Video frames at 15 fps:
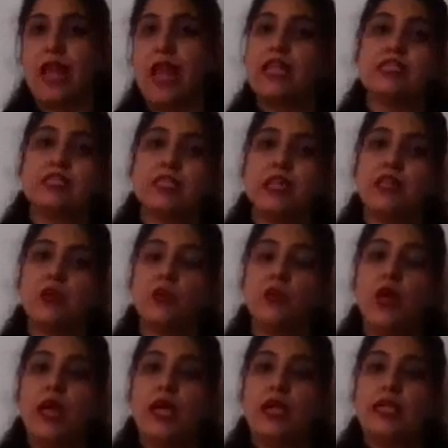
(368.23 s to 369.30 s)
I'll tell
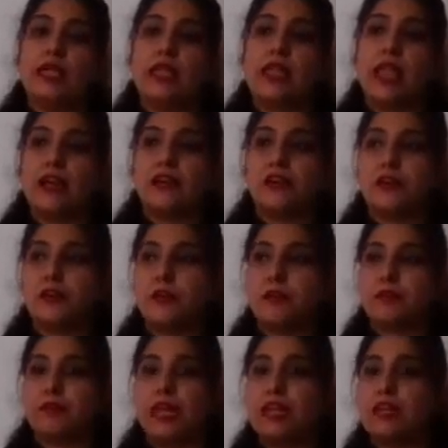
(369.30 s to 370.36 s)
you that
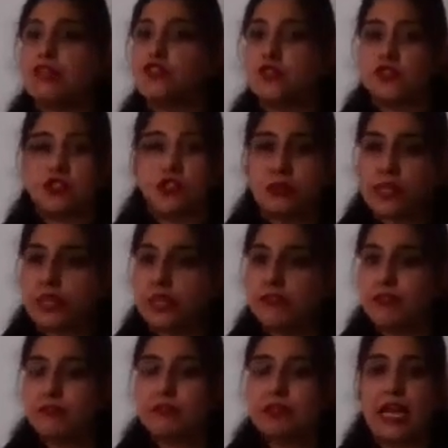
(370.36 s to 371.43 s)
in social media
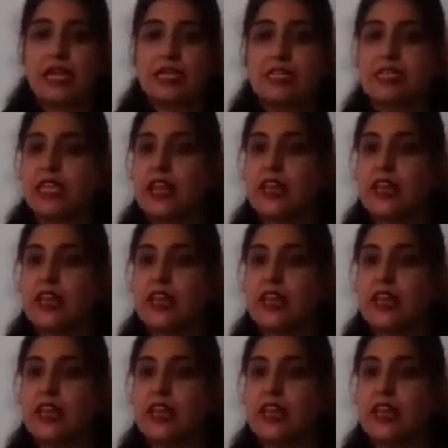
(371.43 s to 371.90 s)
websites